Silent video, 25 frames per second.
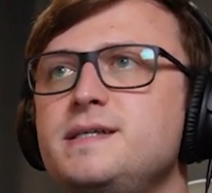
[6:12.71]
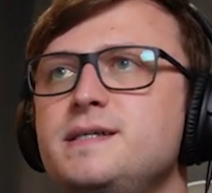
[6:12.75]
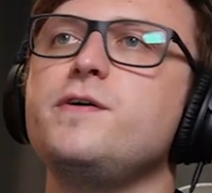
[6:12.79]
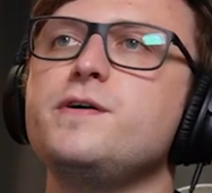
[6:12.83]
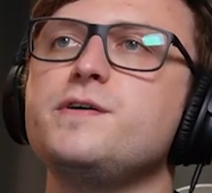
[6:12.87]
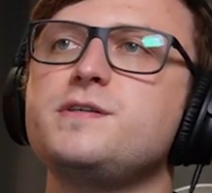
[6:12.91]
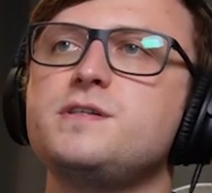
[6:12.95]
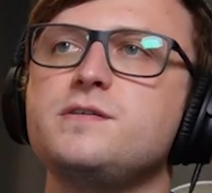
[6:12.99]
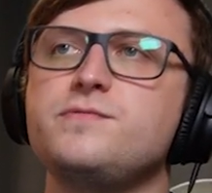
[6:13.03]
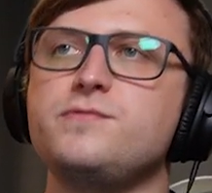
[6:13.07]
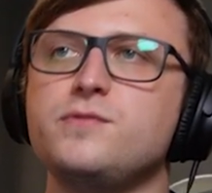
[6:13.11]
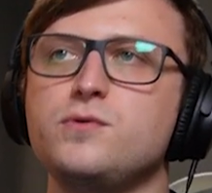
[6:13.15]

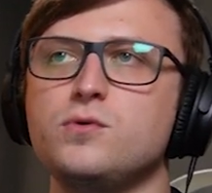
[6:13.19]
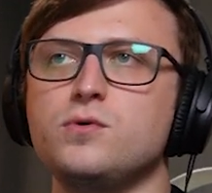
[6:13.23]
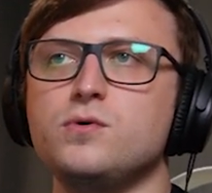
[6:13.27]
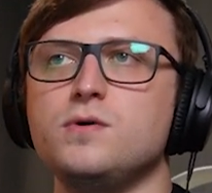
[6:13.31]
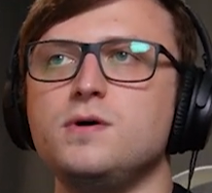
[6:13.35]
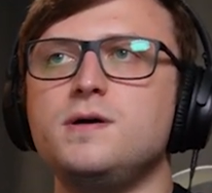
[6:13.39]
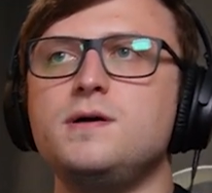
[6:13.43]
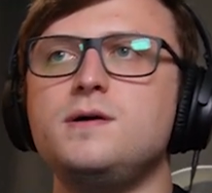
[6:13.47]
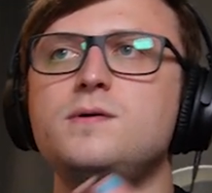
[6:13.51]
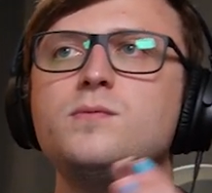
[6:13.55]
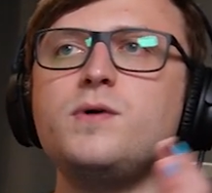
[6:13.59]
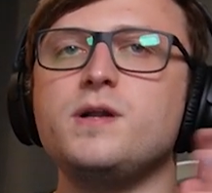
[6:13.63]
First of all,
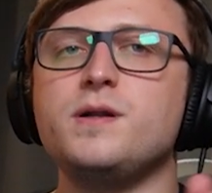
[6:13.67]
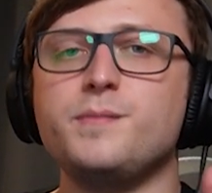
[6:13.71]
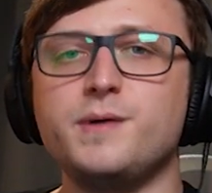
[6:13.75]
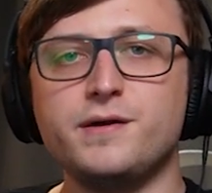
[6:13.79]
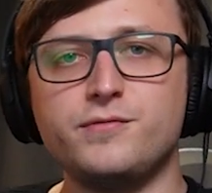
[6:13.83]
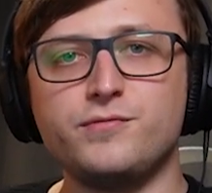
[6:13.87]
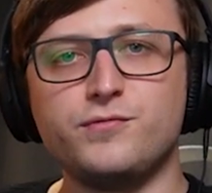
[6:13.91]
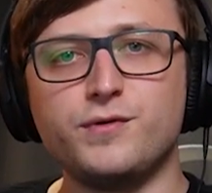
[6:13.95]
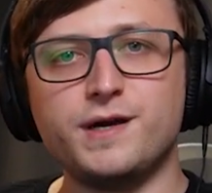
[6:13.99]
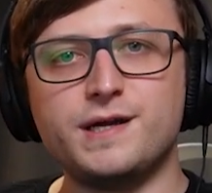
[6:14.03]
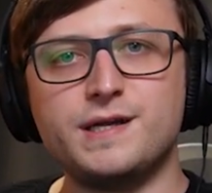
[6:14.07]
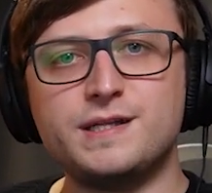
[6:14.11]
one of my
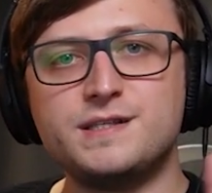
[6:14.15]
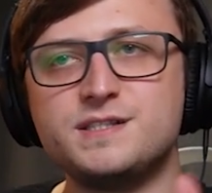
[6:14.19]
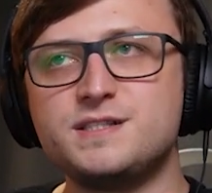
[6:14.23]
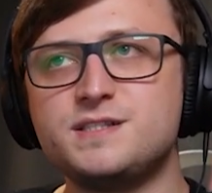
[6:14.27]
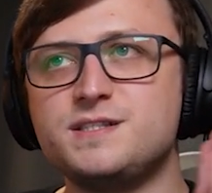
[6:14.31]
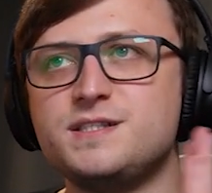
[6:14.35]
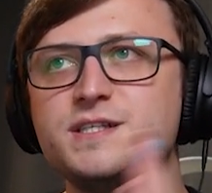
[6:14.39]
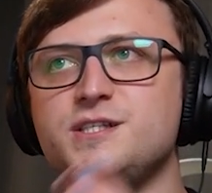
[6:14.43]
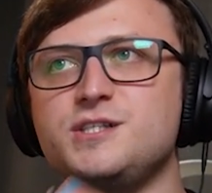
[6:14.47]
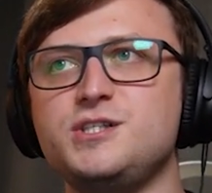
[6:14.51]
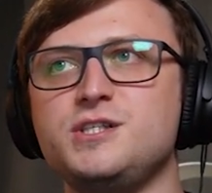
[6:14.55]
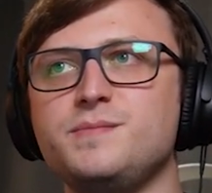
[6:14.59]
friends,
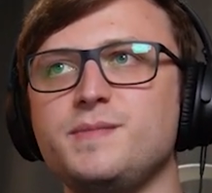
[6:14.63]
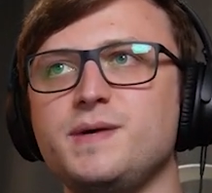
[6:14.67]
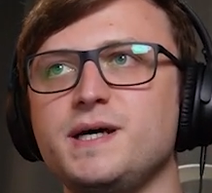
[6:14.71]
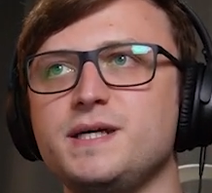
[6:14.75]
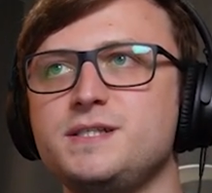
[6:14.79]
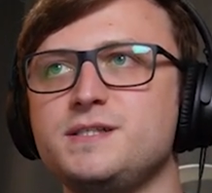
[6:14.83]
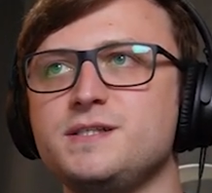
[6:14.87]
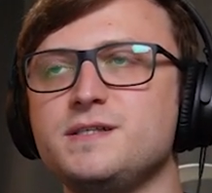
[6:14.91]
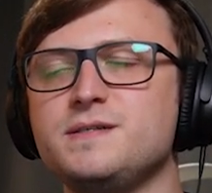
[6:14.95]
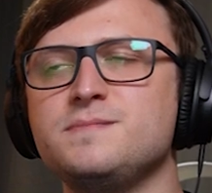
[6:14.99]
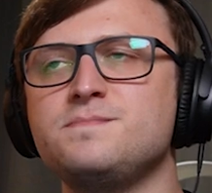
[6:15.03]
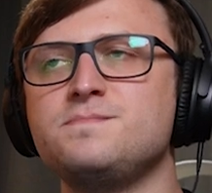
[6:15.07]
C G
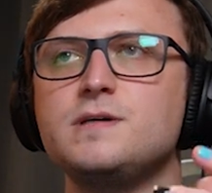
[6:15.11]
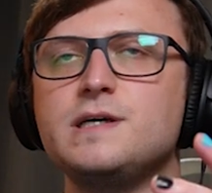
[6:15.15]
Matter,